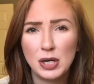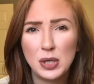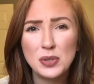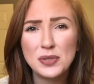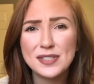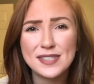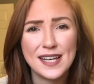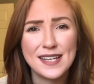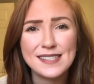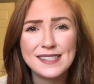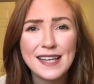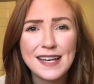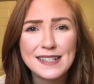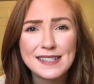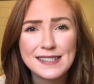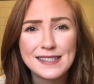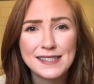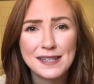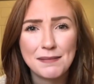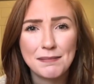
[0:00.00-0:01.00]
Who says
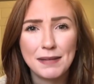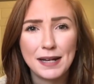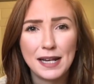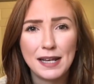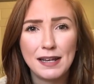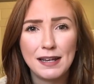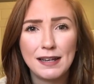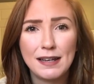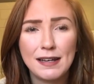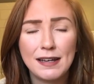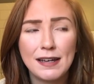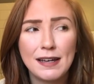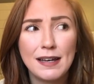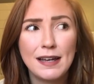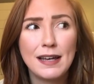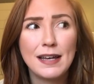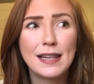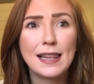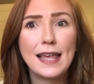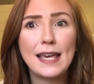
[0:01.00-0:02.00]
that to somebody?
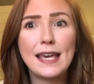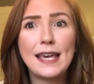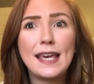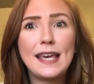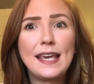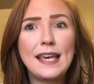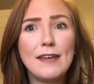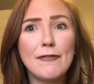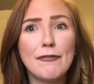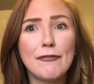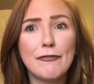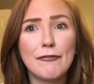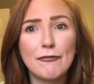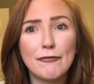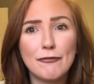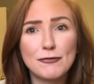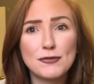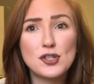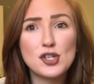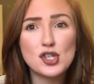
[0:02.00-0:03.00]
Like, he
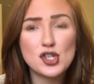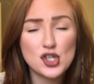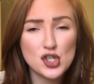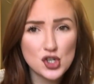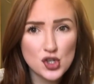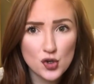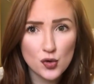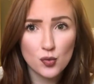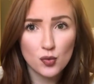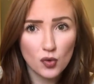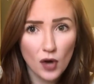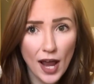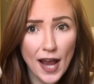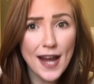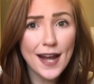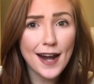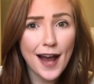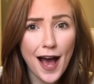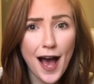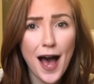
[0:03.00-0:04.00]

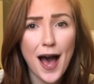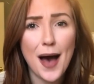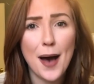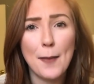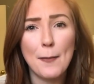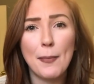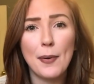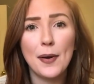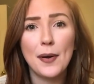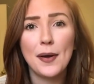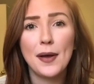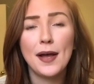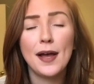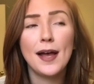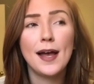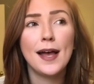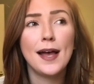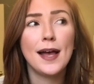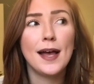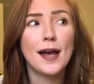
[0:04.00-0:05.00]
straight up
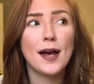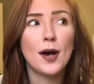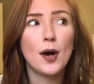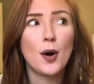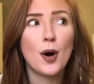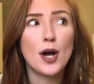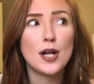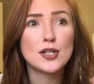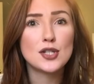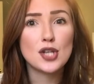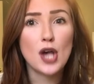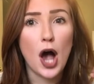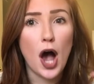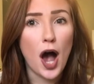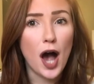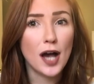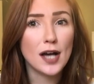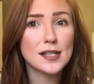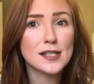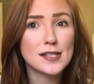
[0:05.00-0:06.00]

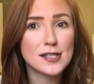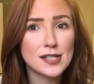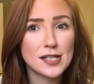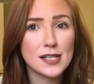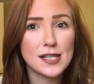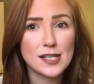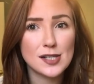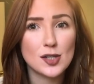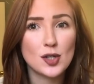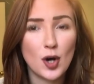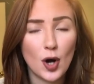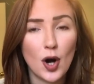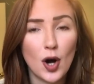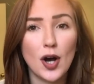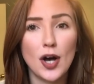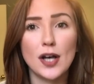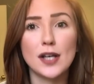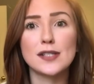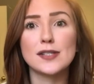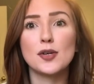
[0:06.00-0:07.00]
talks to these
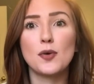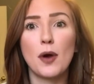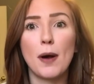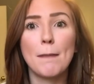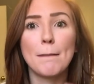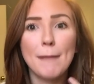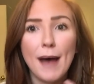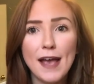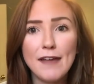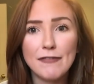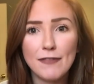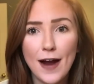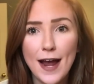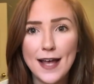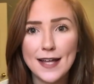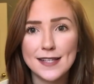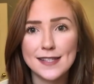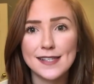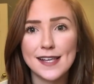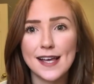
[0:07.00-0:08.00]
girls who are my
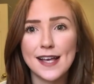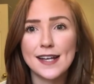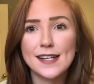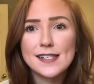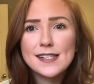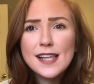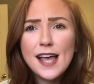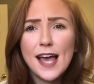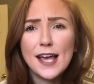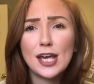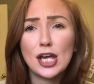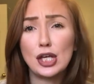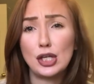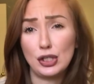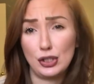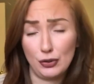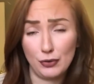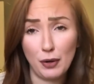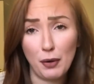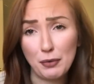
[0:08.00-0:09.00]
friends and is like,
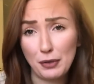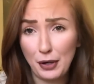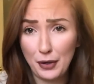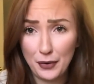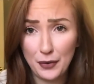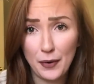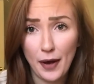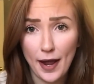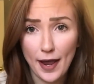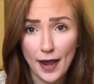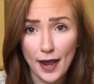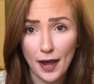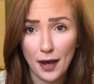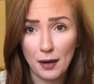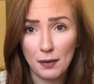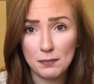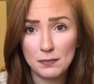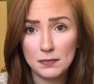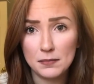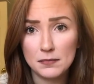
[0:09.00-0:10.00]
You don't know who I
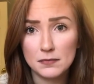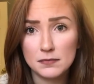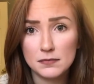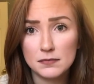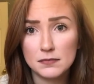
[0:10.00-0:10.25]
am?